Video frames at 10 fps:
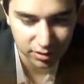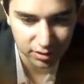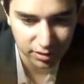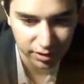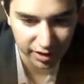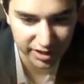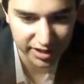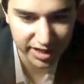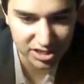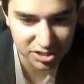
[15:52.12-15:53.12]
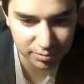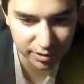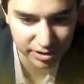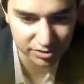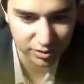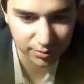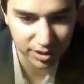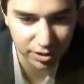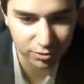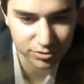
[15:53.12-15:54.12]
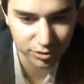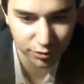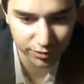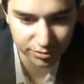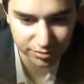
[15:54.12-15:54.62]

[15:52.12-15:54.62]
Right, he can't just appear, so I'm going to close the doors.